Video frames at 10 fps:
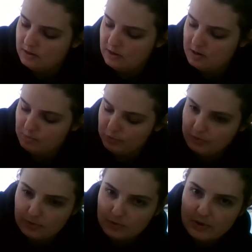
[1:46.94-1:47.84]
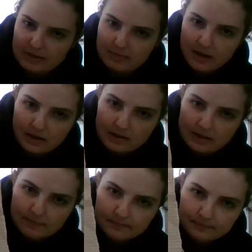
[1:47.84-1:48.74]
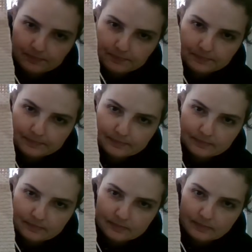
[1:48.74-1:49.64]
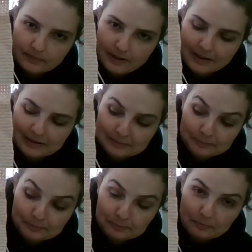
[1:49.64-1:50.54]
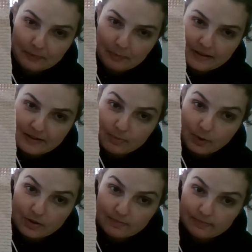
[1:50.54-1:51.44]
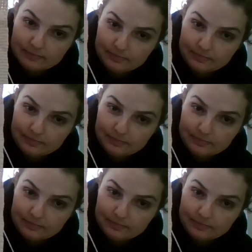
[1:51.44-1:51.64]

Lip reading: April's, where's May's? But it's at the bottom.